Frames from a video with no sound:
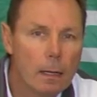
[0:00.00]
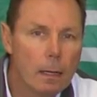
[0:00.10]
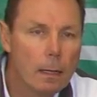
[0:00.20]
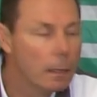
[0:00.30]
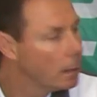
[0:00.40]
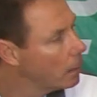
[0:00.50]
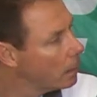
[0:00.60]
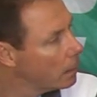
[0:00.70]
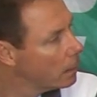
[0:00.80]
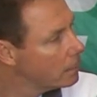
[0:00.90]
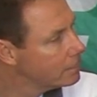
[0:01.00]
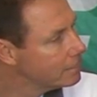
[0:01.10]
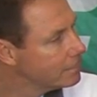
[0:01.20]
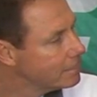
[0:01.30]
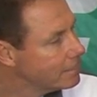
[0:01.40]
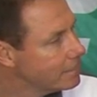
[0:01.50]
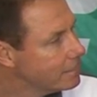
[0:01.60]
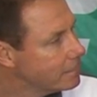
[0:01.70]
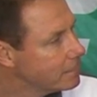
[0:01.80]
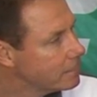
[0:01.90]

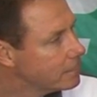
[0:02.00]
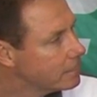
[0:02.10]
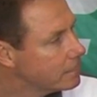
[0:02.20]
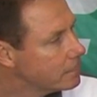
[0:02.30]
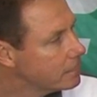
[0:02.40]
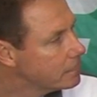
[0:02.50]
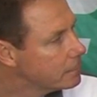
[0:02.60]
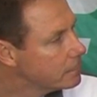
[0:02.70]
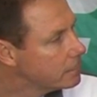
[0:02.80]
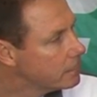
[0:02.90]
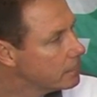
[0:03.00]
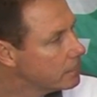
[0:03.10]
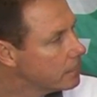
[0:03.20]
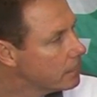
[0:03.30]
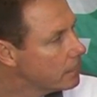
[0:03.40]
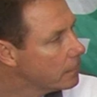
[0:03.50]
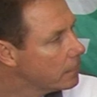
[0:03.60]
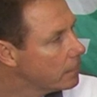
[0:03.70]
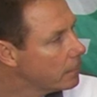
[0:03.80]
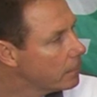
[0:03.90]

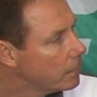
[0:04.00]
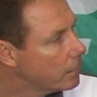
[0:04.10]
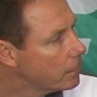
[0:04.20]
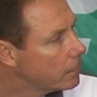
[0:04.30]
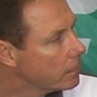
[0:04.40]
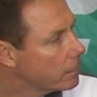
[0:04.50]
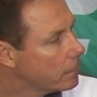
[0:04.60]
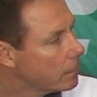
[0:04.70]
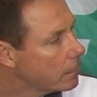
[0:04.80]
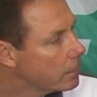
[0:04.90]
[no speech]